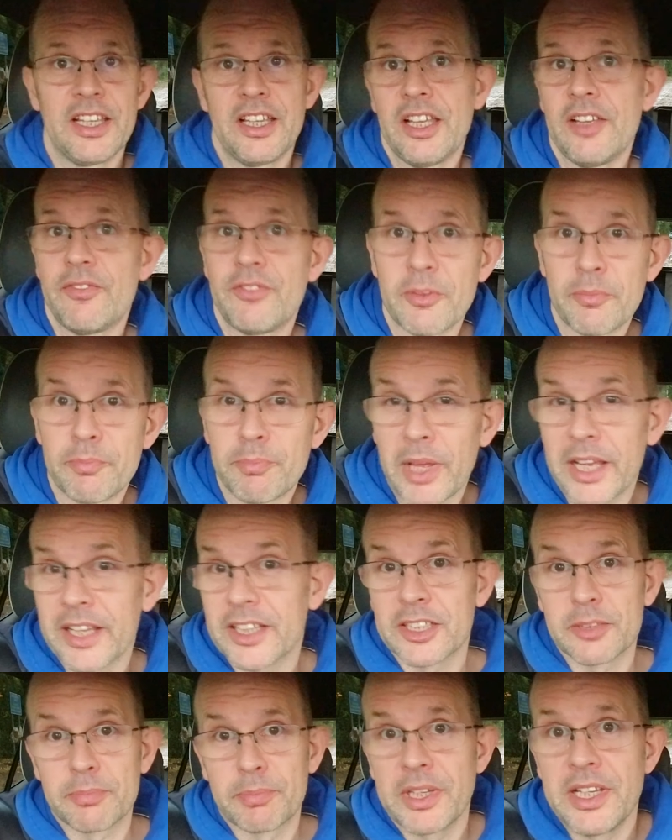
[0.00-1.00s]
if the back
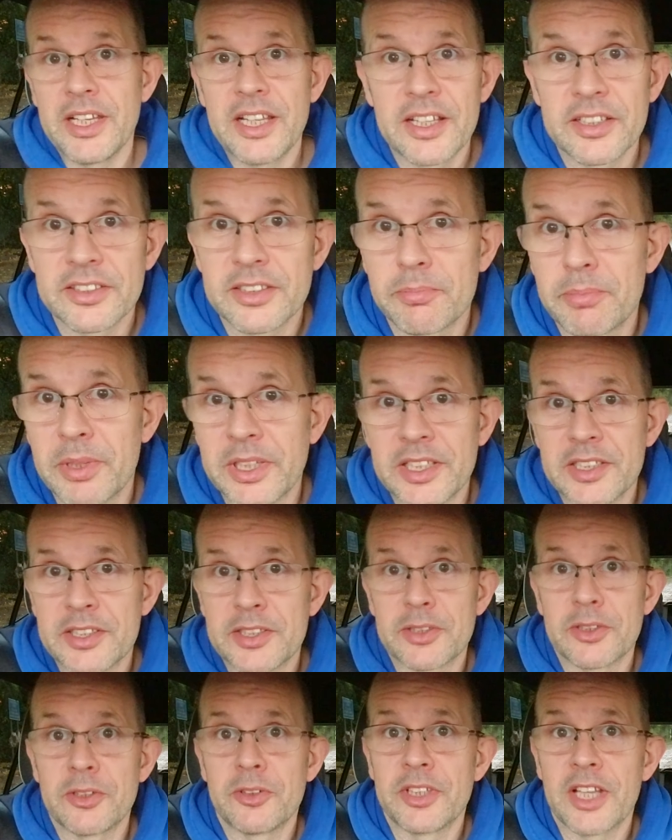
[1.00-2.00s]
speakers had been
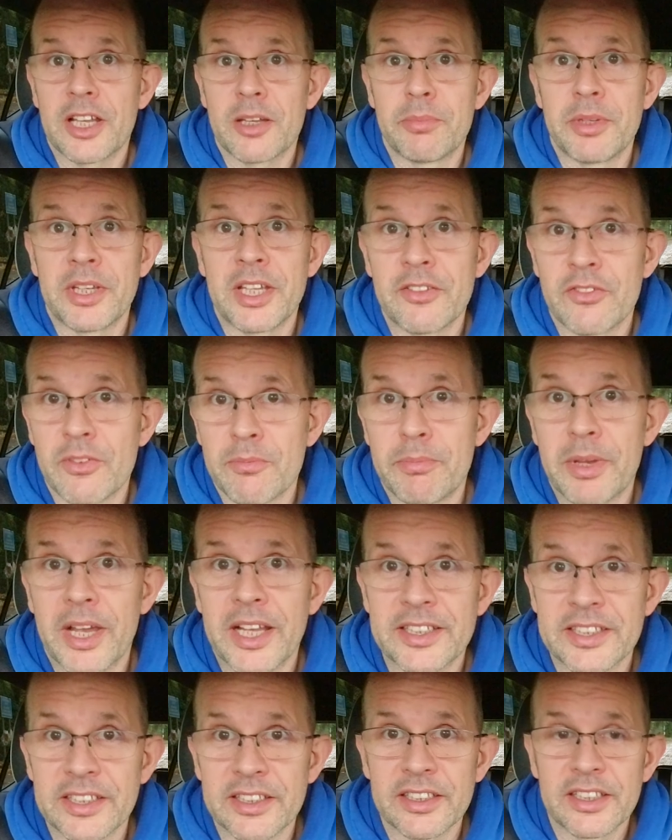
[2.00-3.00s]
installed, that would be even
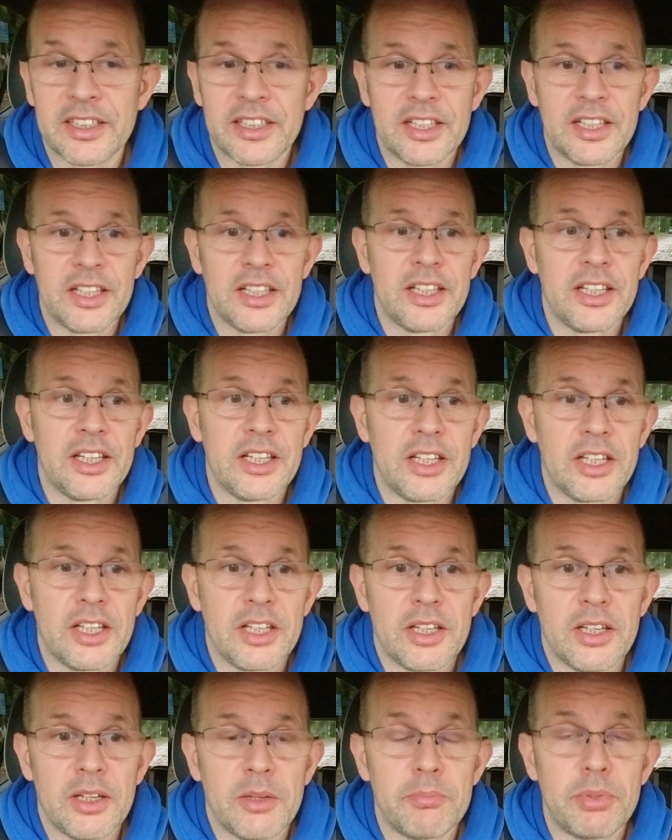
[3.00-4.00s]
better.
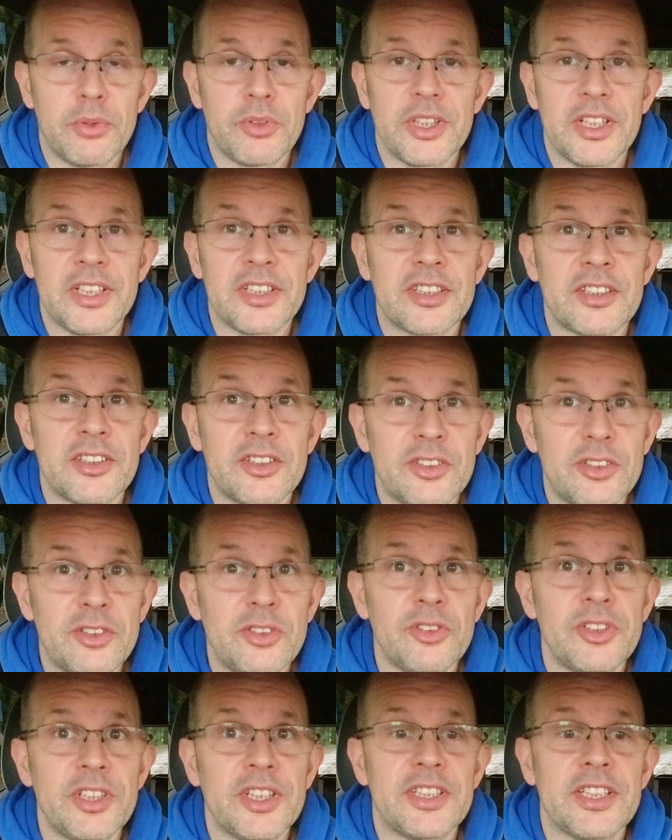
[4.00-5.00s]
But it's a
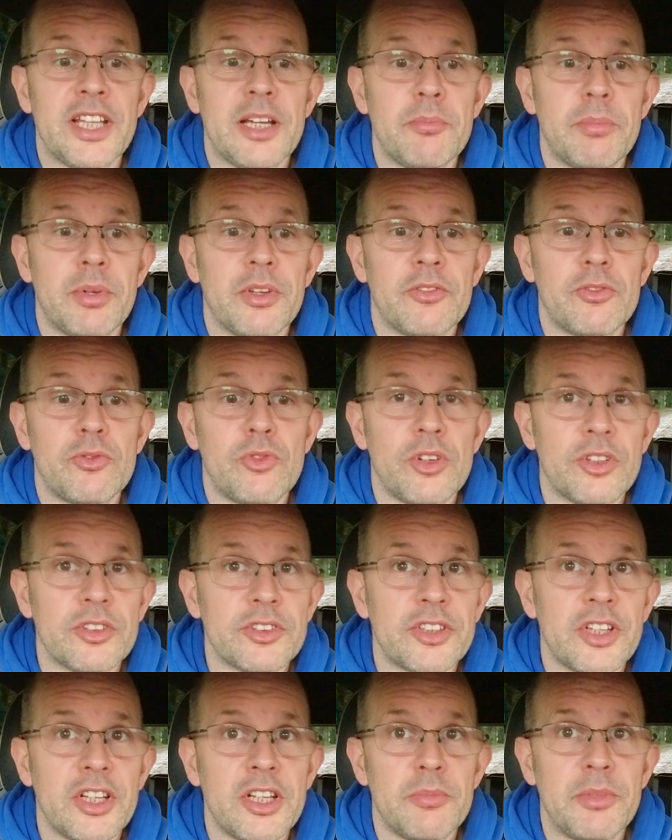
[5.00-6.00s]
good example of what's
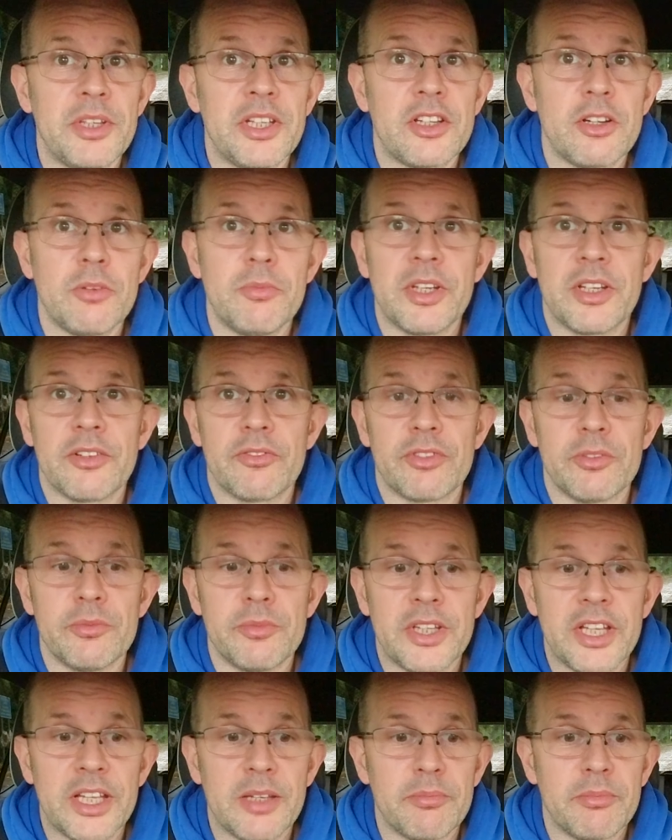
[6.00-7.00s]
going to be coming from
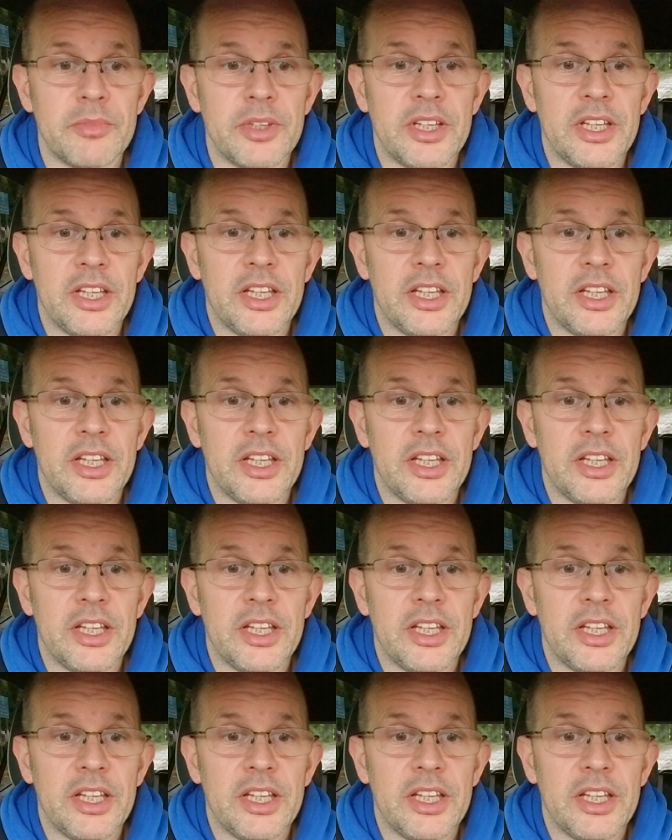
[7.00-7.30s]
them.